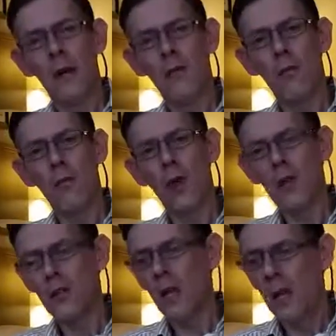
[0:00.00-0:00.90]

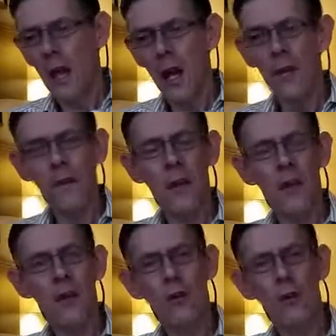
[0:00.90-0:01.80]
was a life
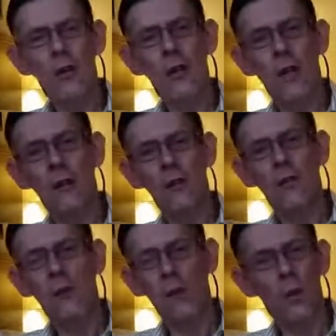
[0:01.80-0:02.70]
that originated
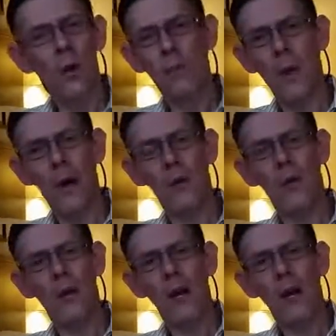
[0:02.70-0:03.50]
from willpower.